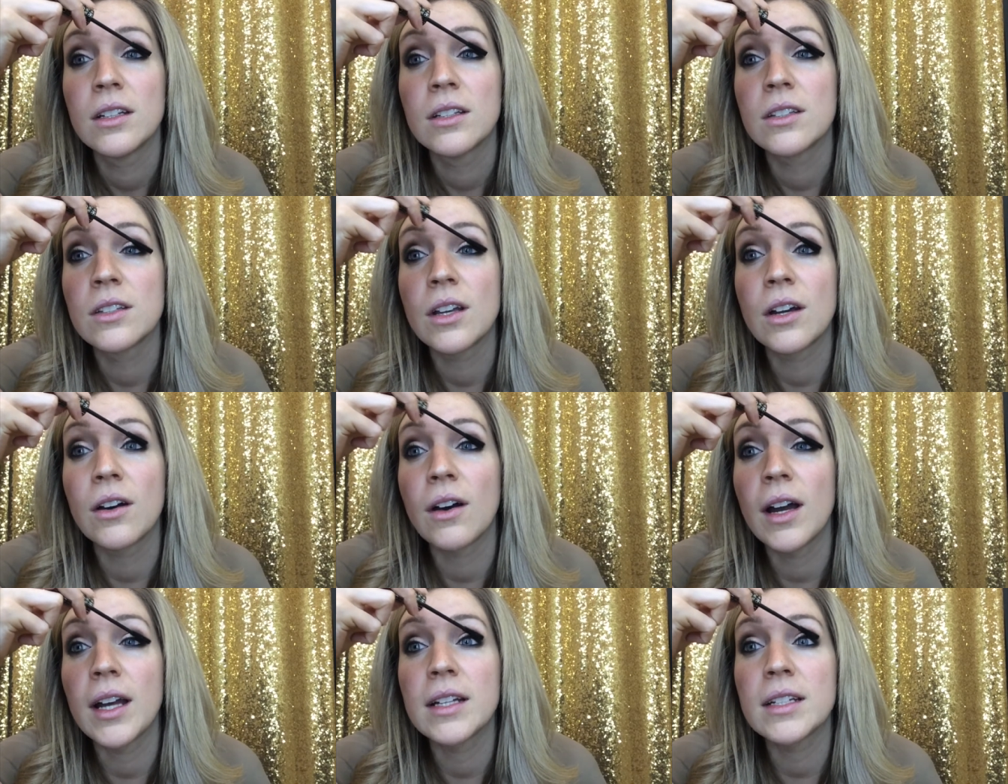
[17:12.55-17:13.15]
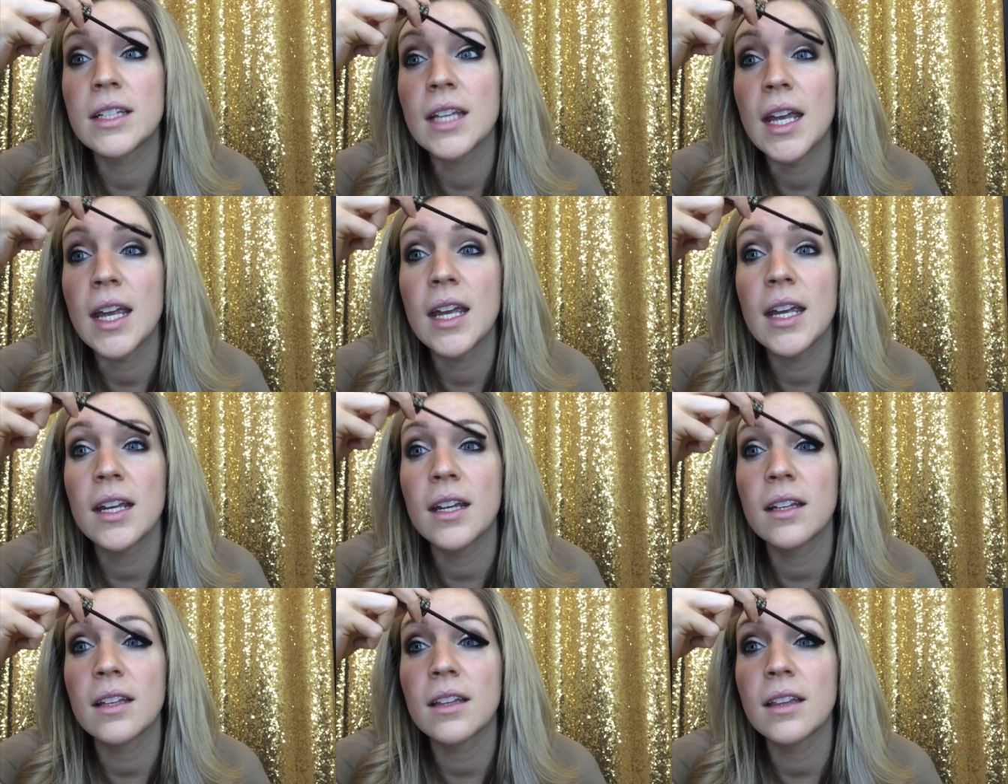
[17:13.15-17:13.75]
So I
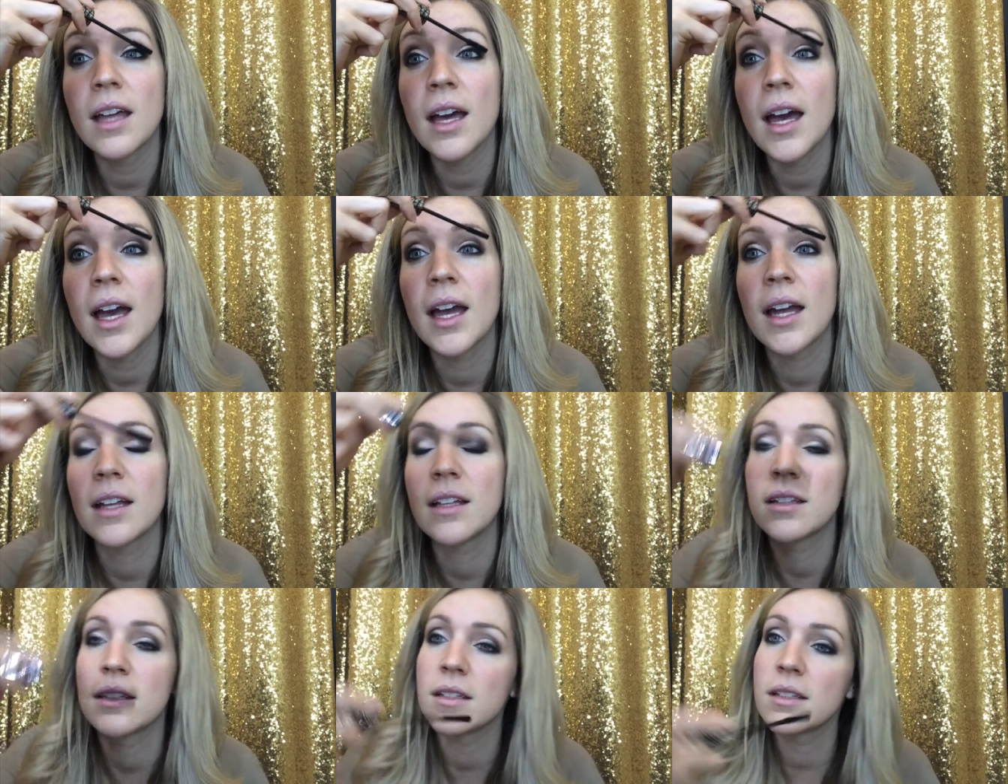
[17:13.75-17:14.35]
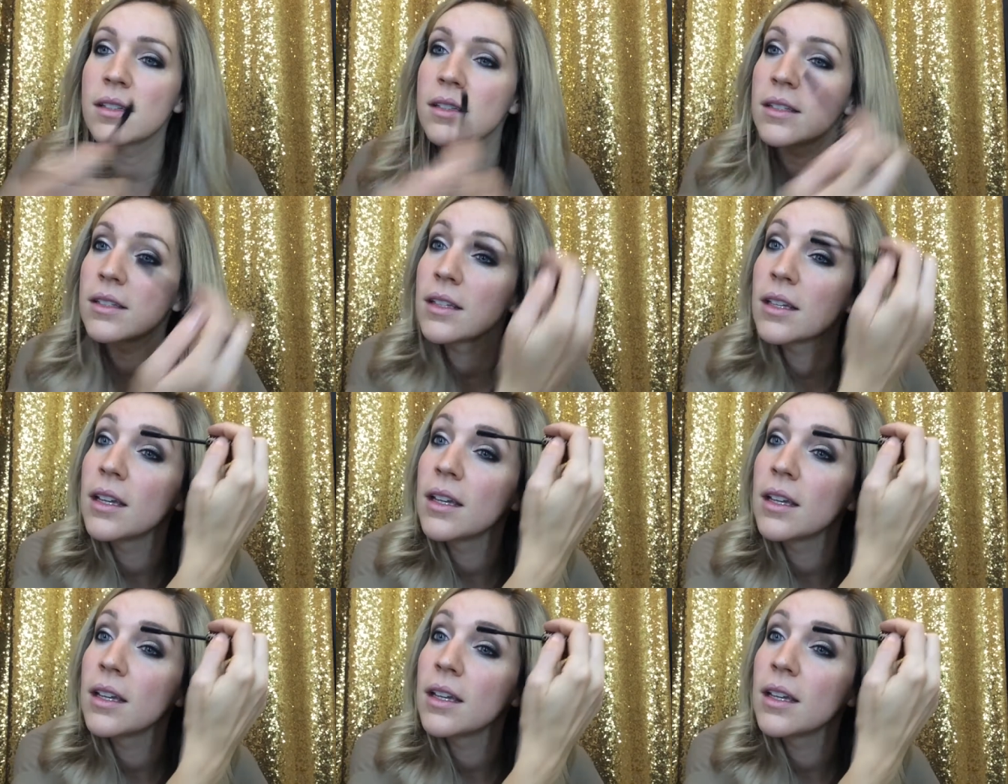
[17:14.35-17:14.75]
take the ends